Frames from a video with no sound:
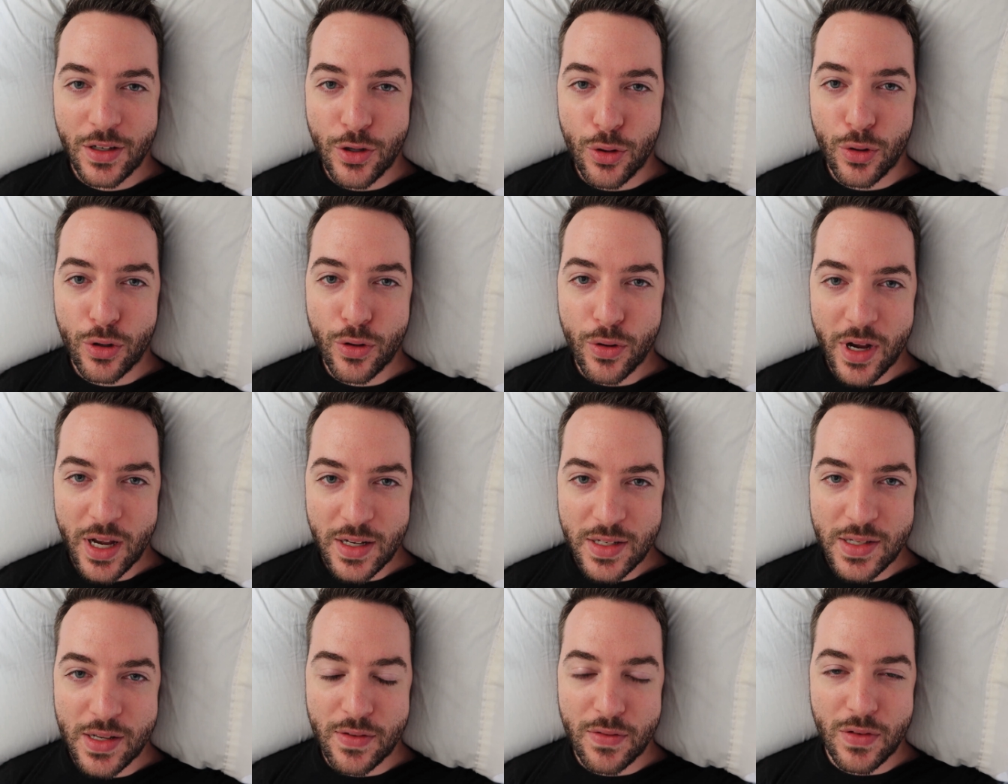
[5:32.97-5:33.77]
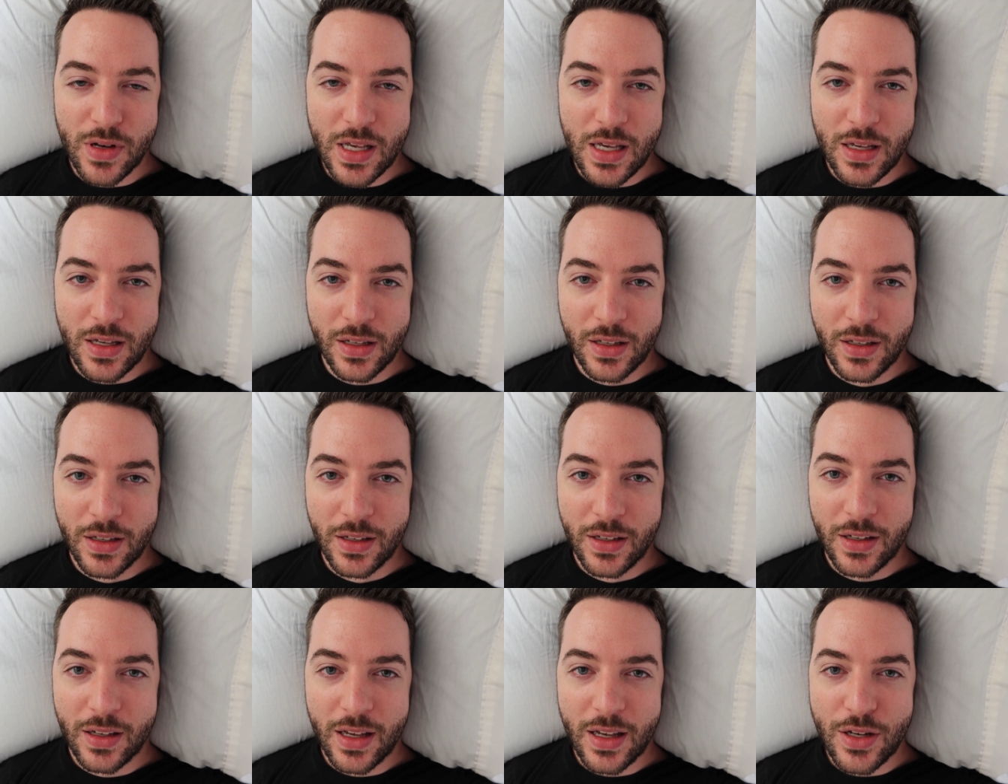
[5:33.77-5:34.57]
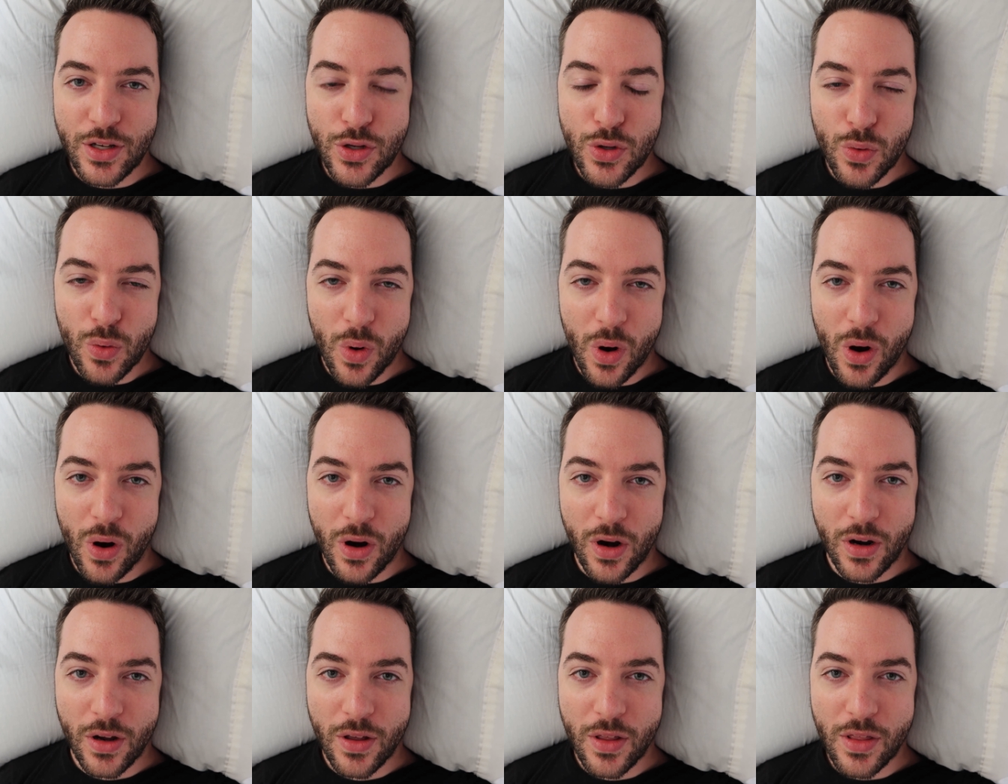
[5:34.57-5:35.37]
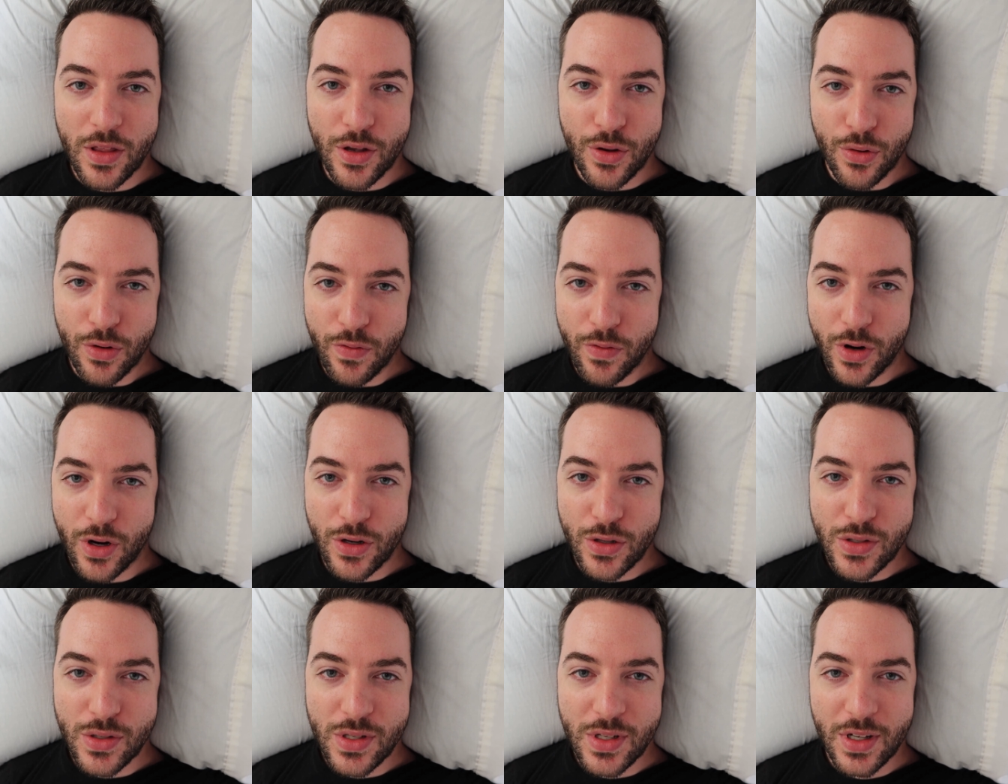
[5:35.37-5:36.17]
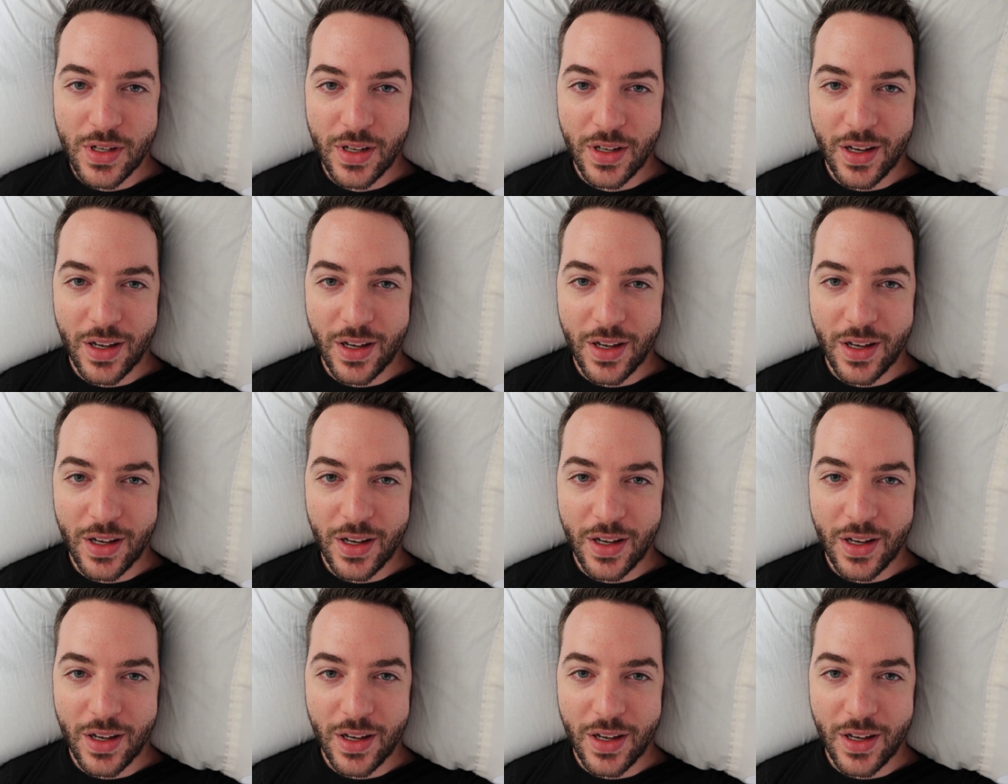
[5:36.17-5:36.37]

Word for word: your creativity, and you are the universe.